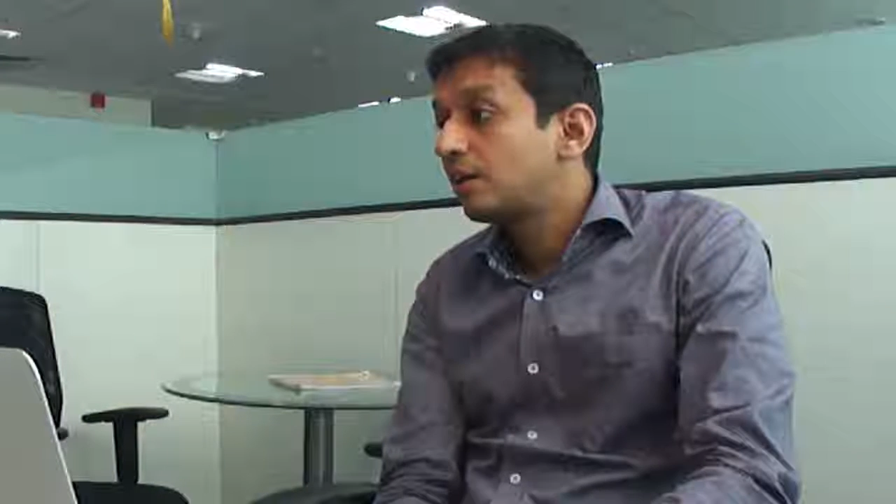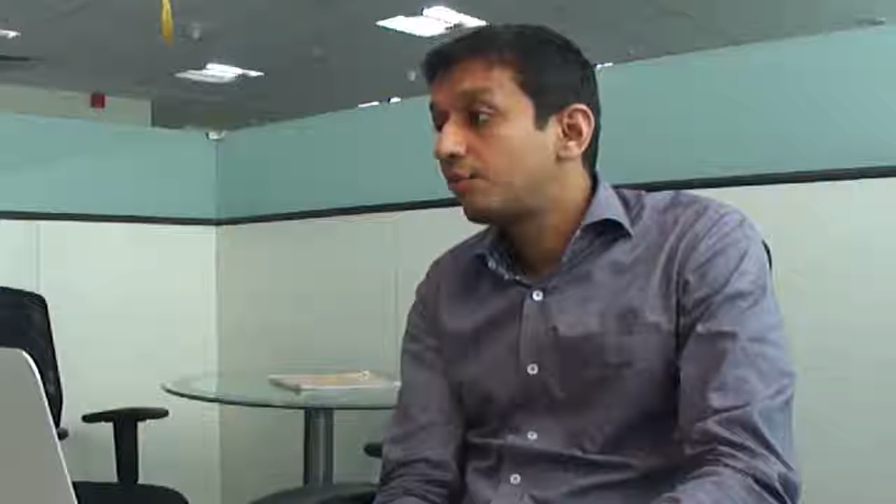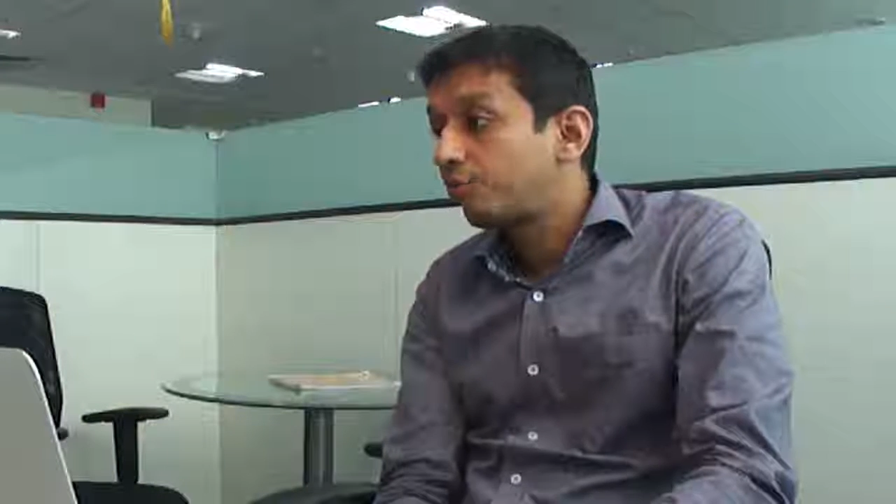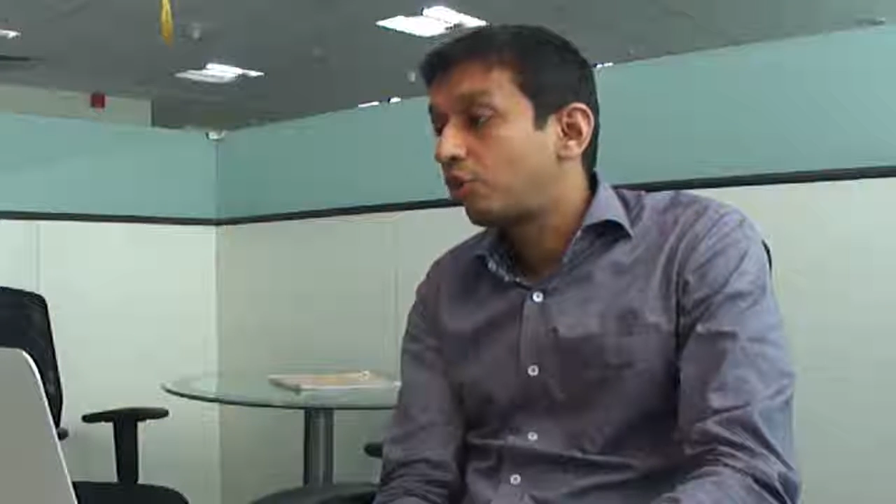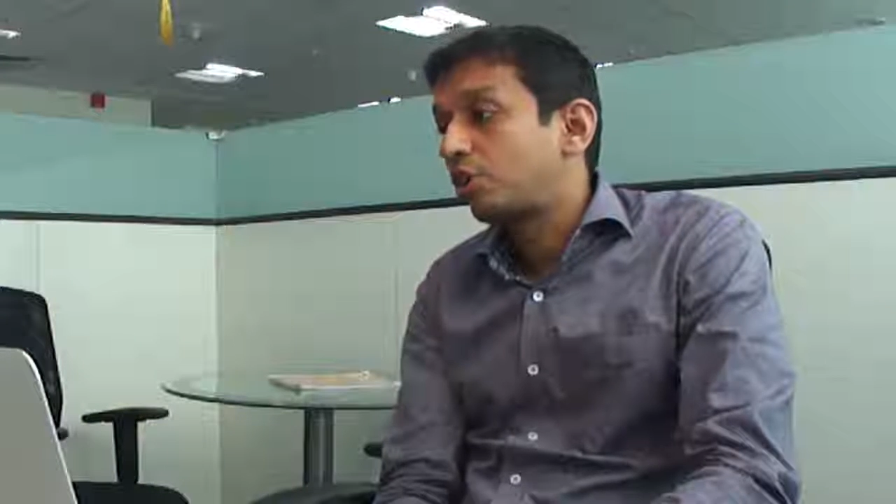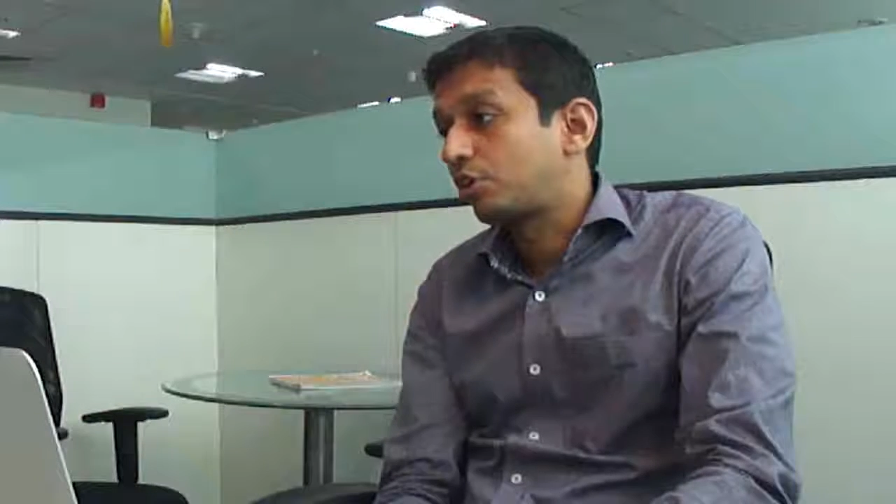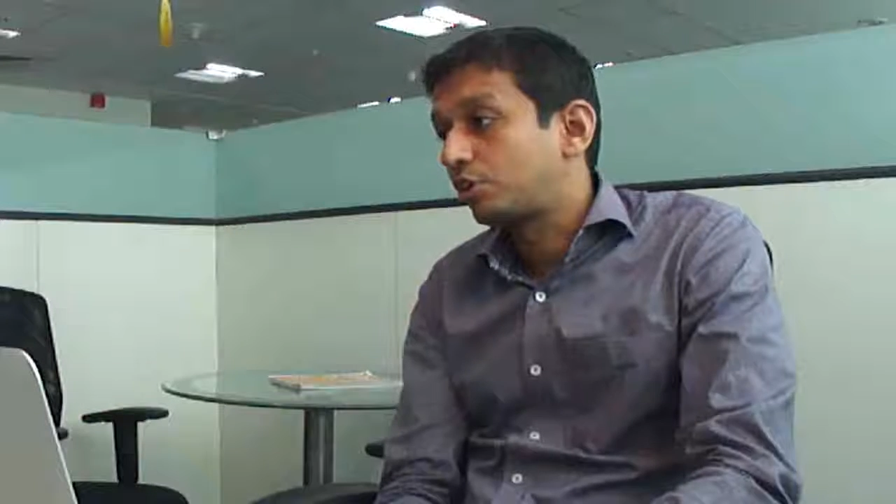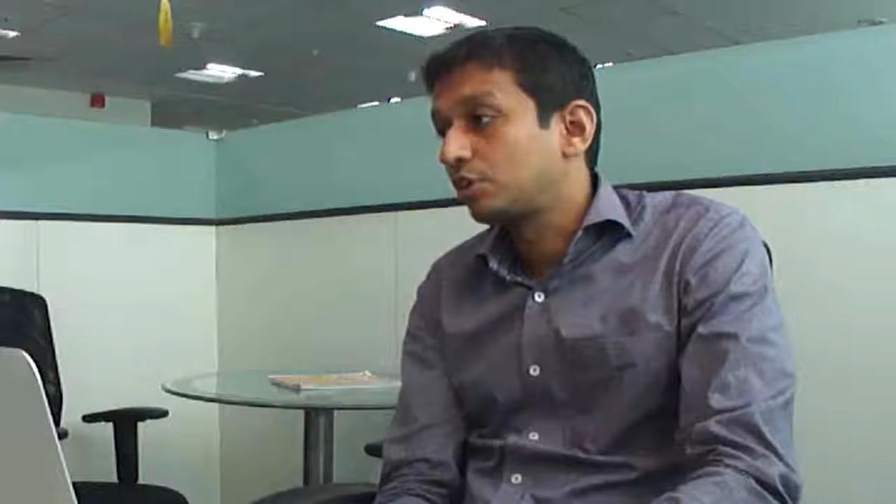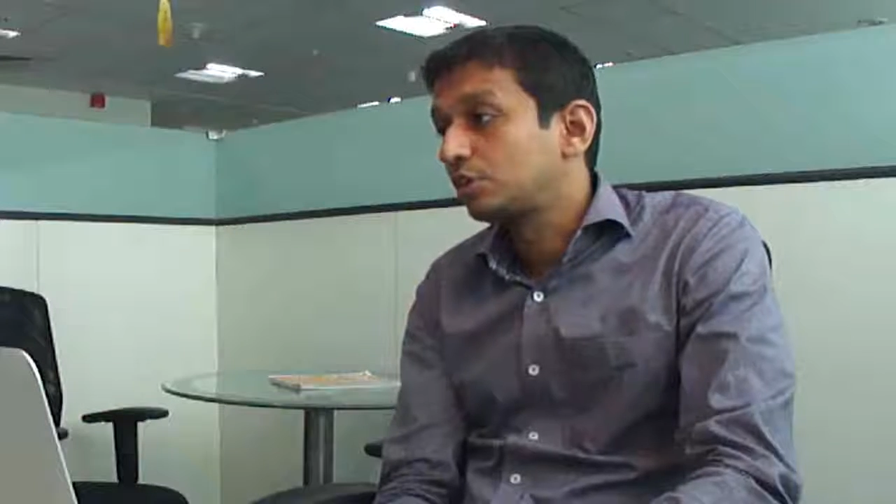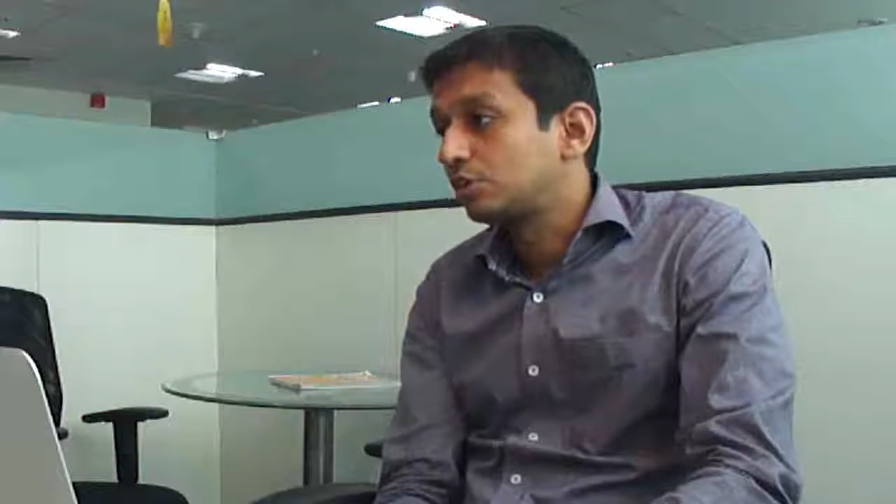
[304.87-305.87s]
for
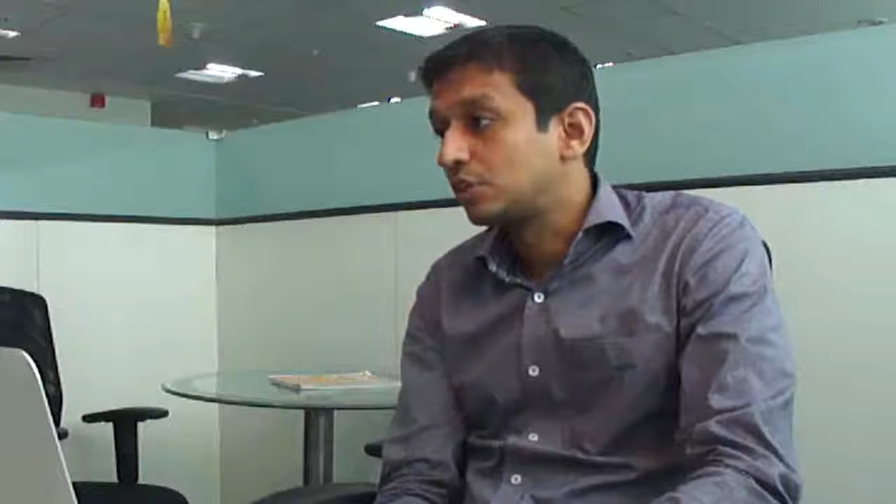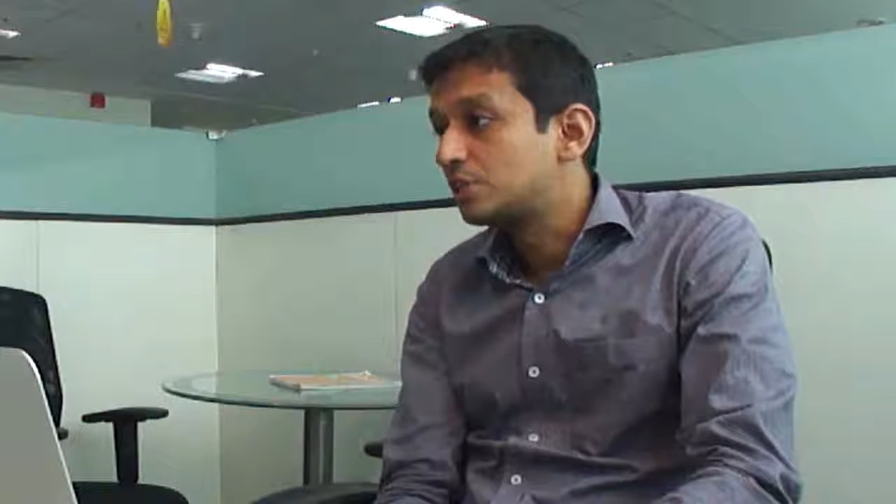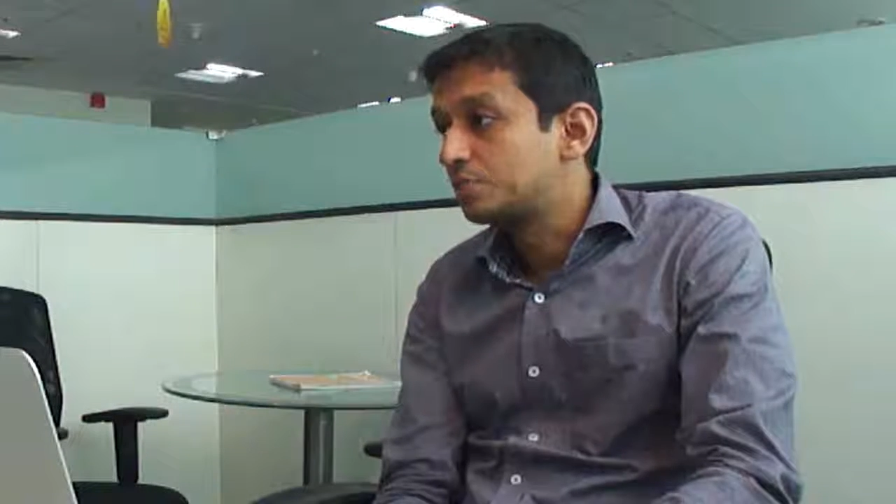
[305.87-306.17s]
this